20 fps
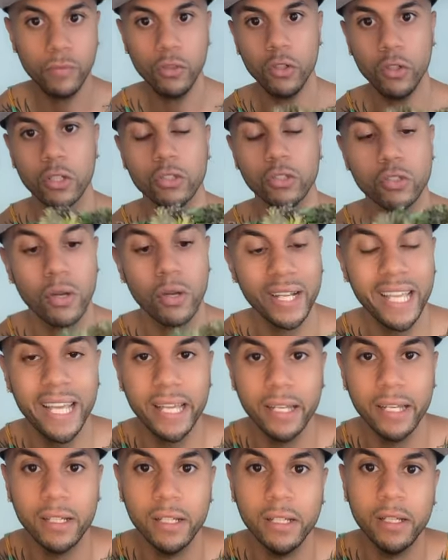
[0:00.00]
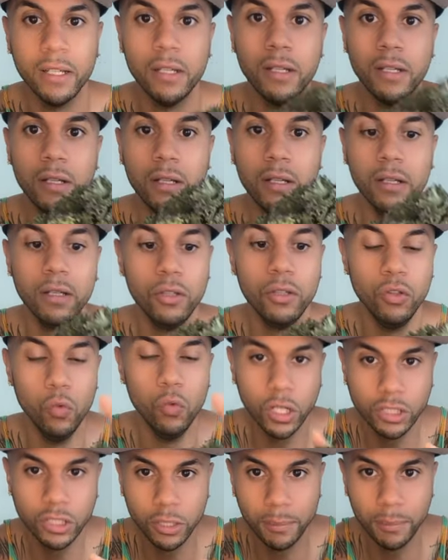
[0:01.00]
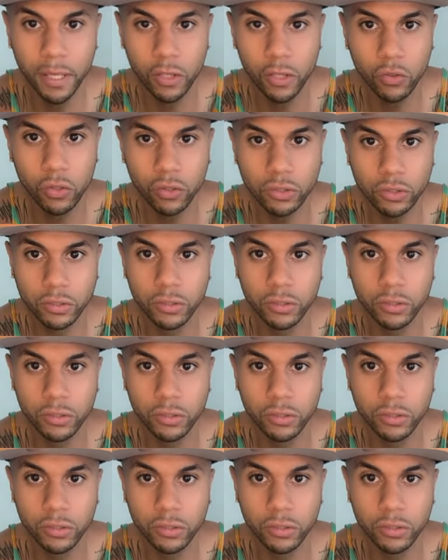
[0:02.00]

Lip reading: So again, you want your minerals.